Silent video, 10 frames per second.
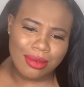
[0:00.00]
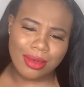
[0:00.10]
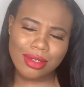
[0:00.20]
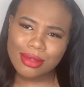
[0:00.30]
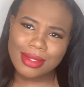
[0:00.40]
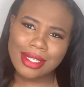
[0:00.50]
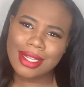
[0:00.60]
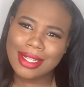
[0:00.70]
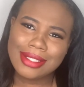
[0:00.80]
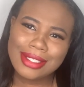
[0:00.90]
All
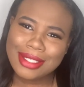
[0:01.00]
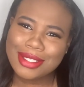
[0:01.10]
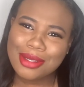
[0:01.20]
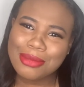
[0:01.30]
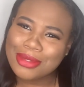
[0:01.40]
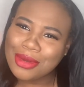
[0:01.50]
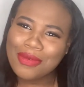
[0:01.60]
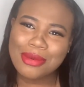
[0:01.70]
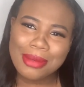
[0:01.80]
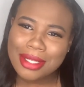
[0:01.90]
2019 is almost
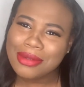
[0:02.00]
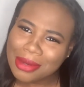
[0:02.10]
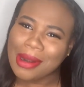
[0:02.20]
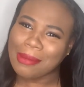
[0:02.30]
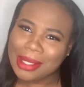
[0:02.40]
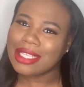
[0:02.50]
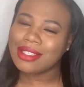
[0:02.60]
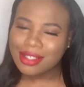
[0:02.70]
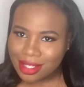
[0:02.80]
over, but you know what I mean.